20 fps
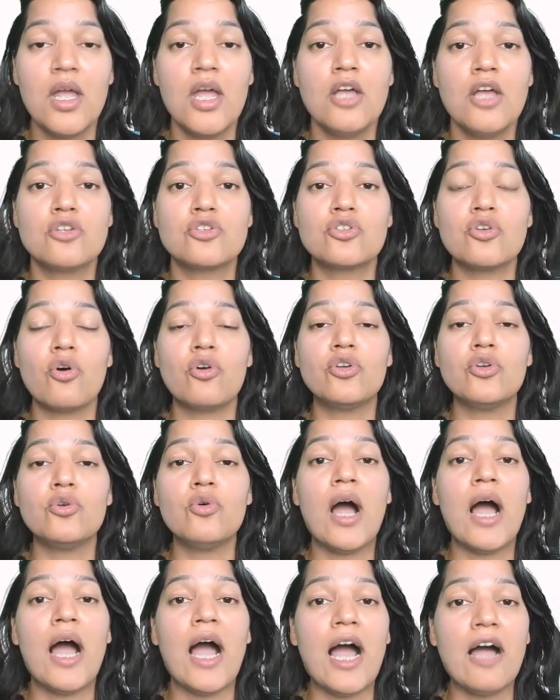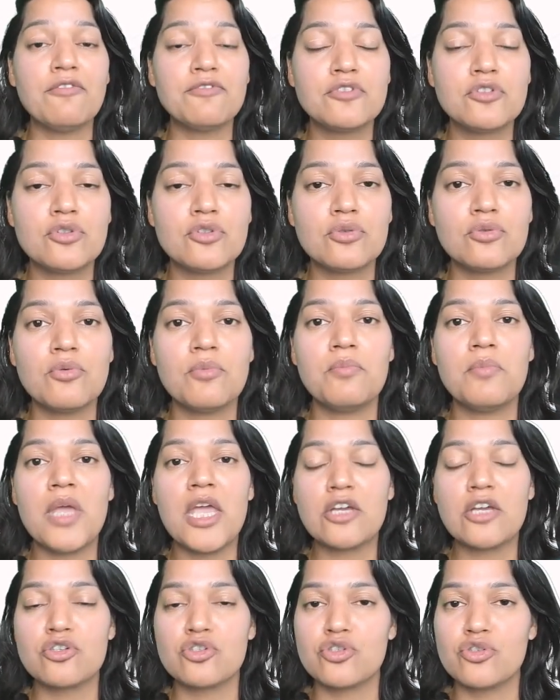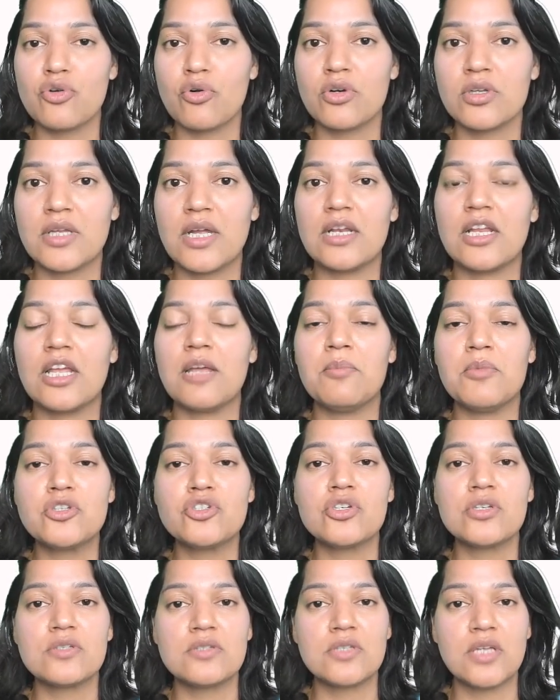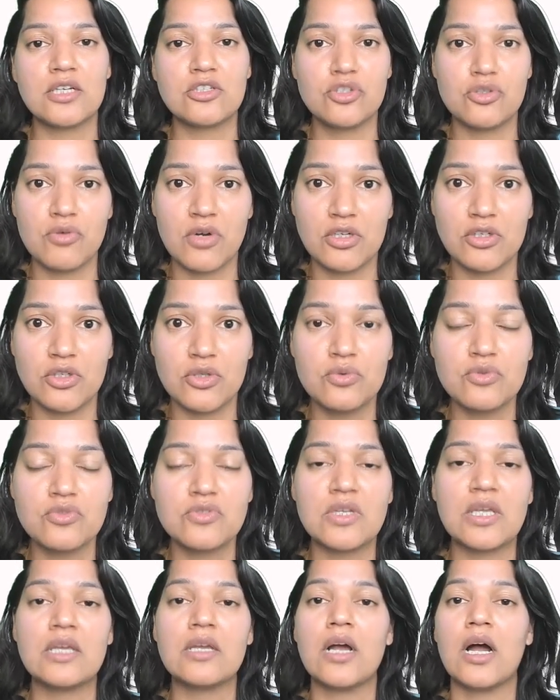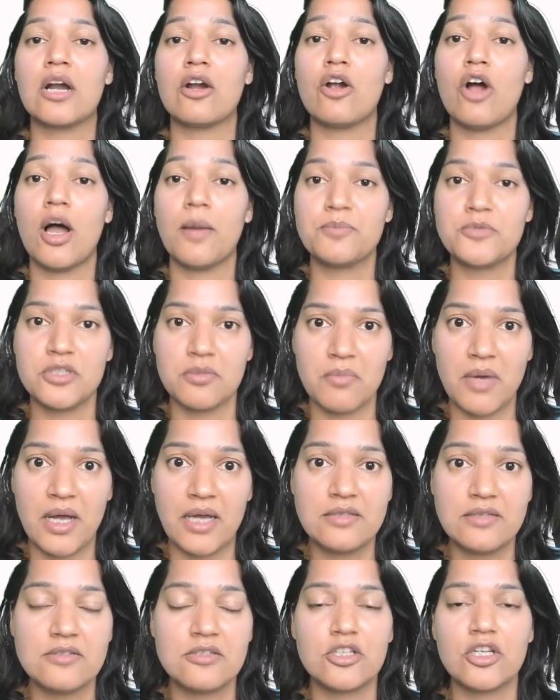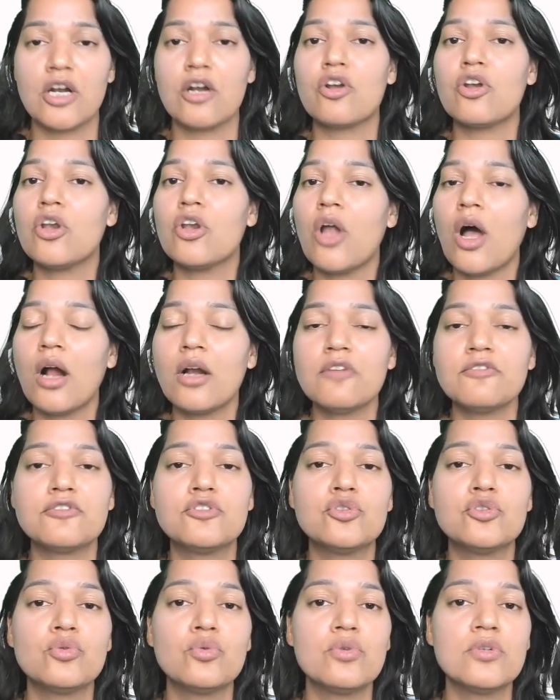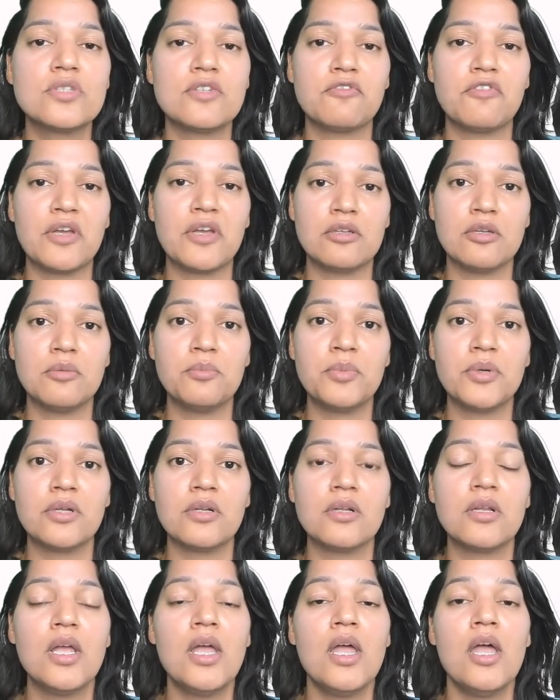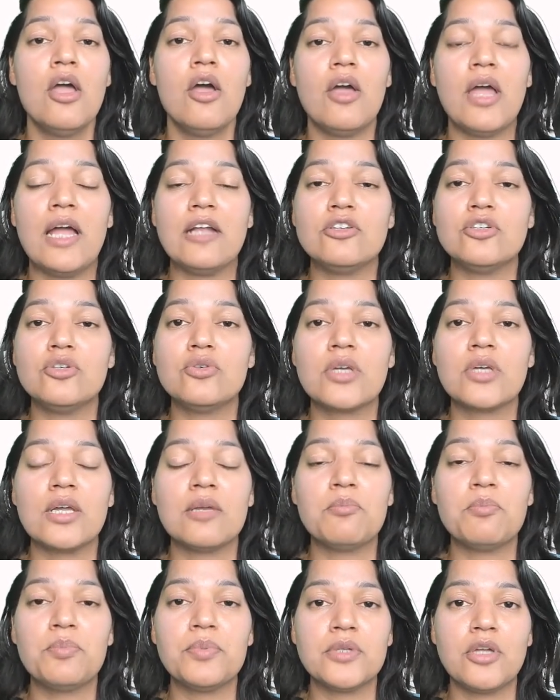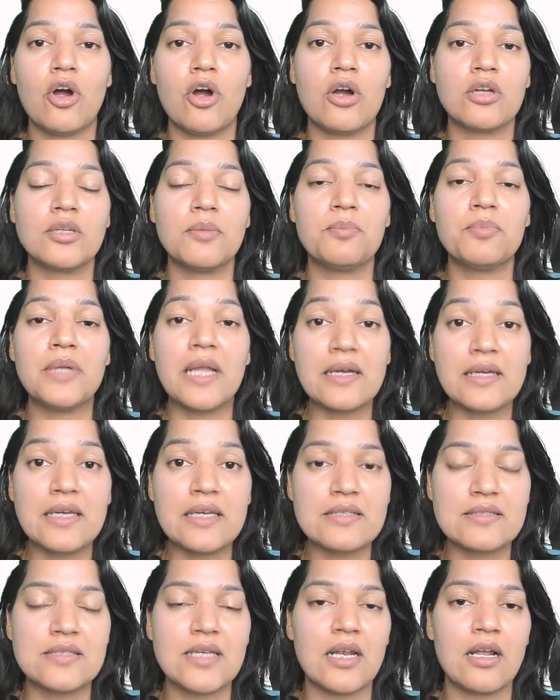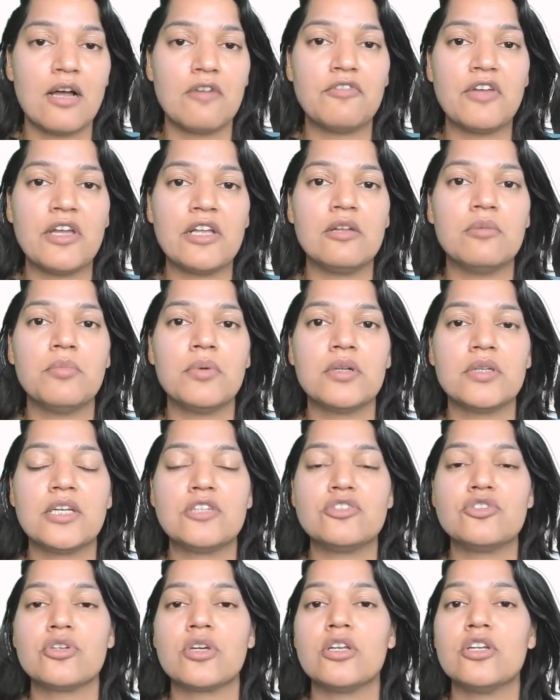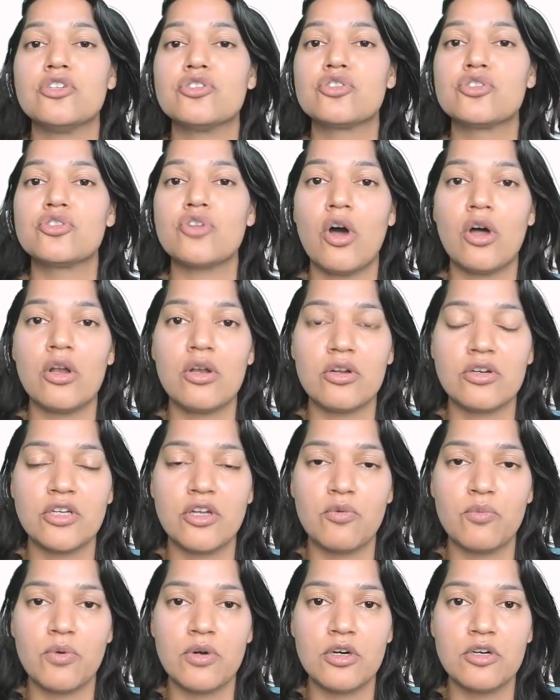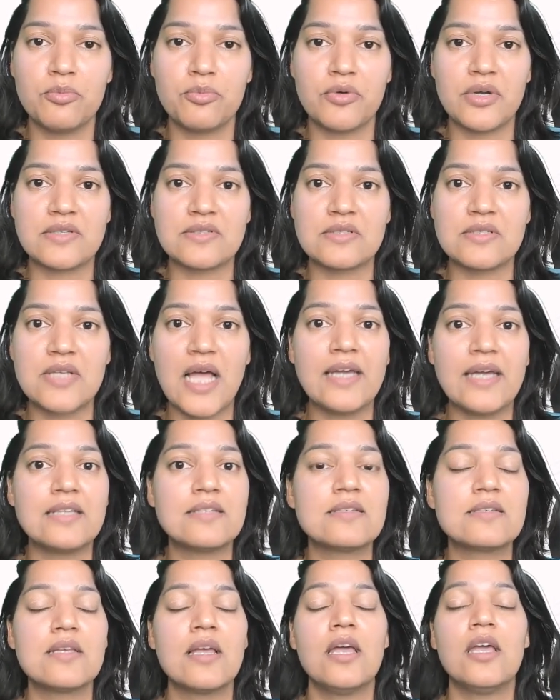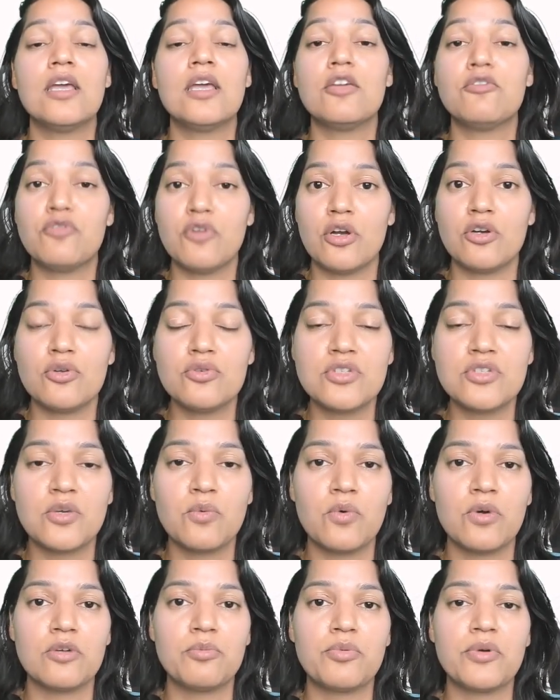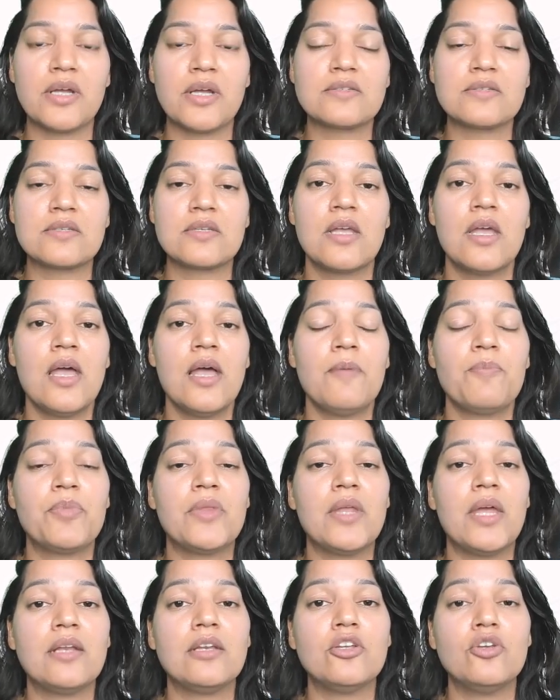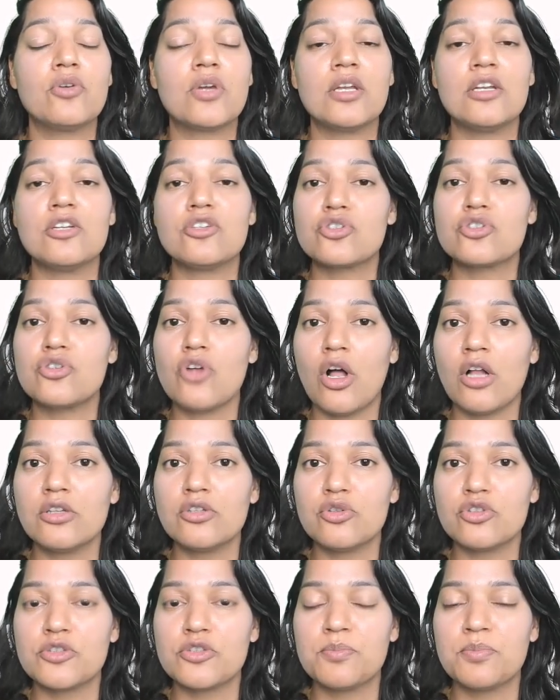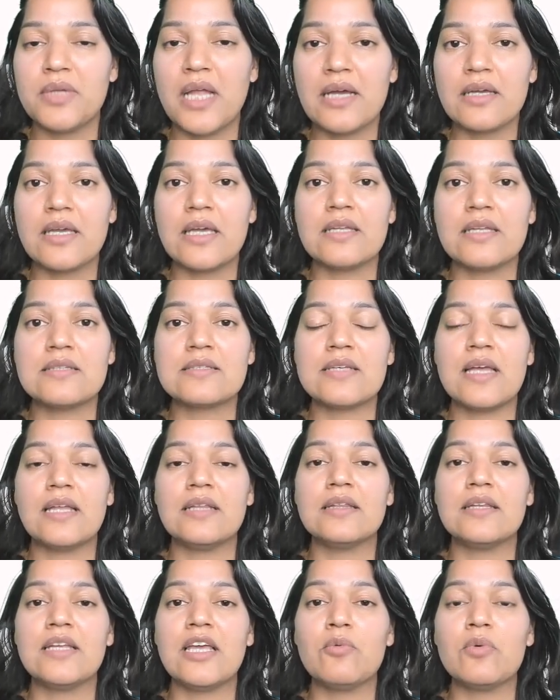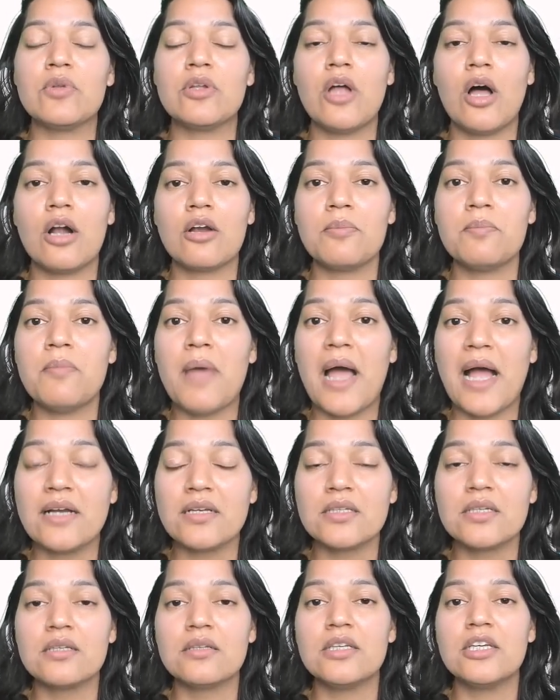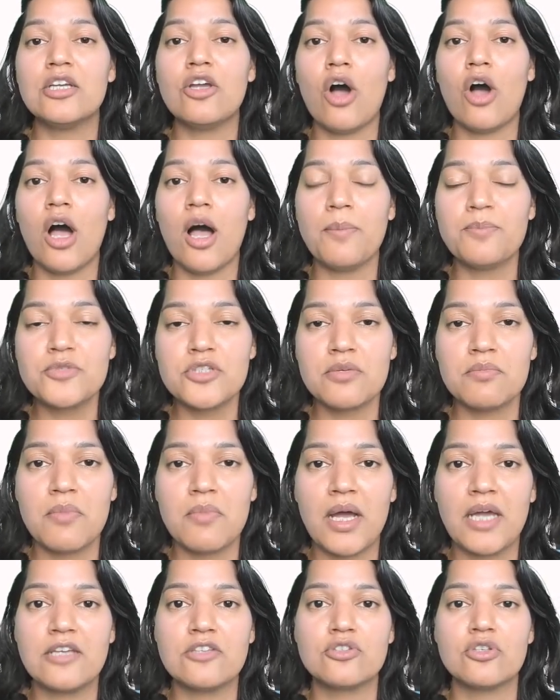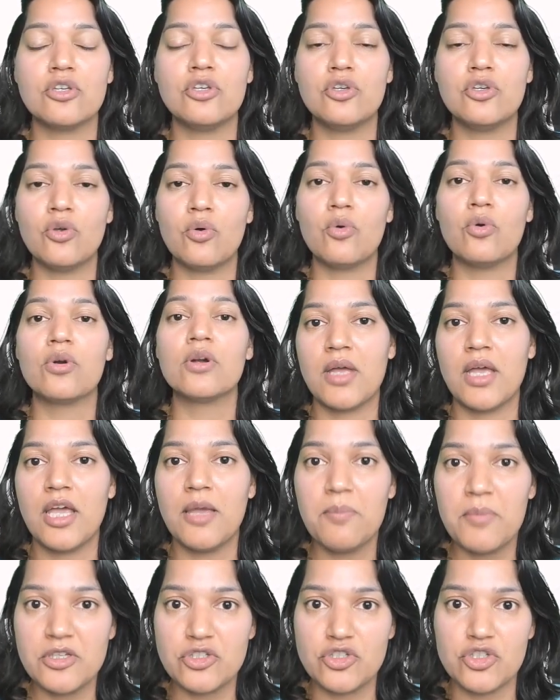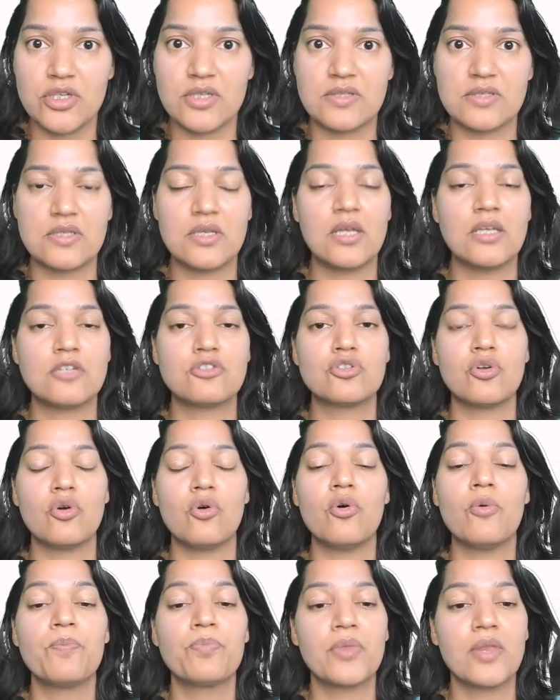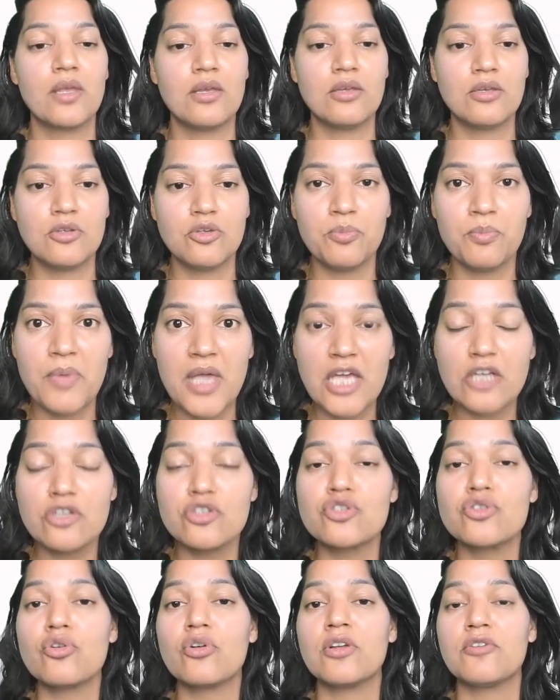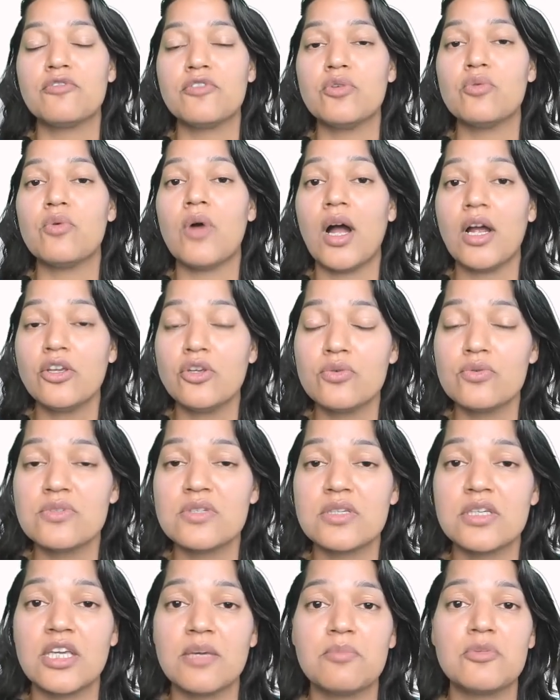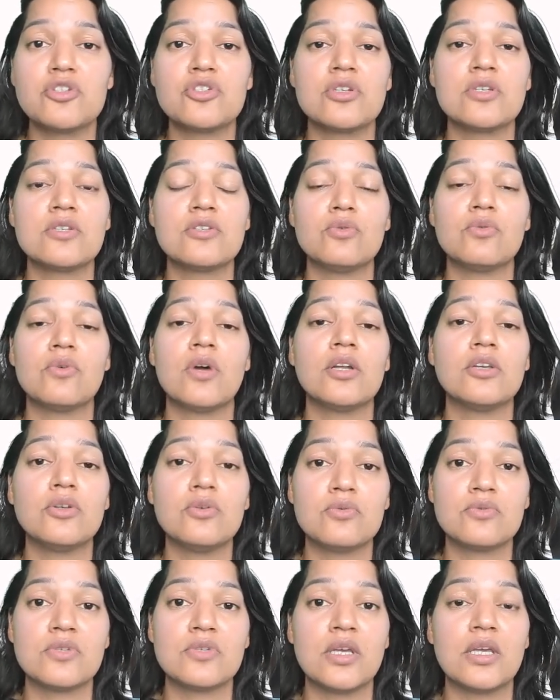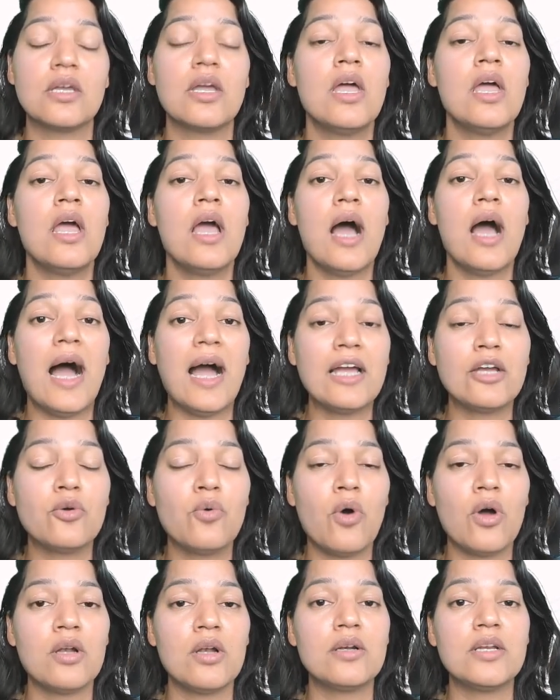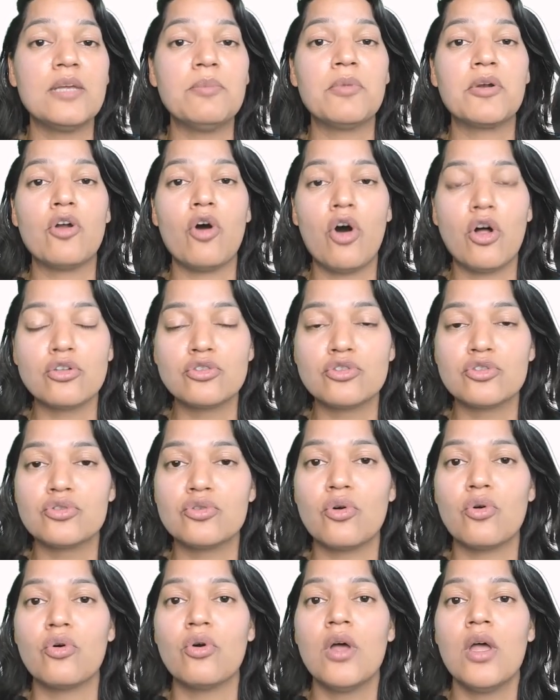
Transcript: So you have to make sure that images that you are using are optimized. There are a lot of tools available, and the plugins that are available that you can install on your WordPress sites. If you are using WordPress, then you can install those plugins and they will automatically optimize your images. So you make sure if you are using images, you are using high quality, but also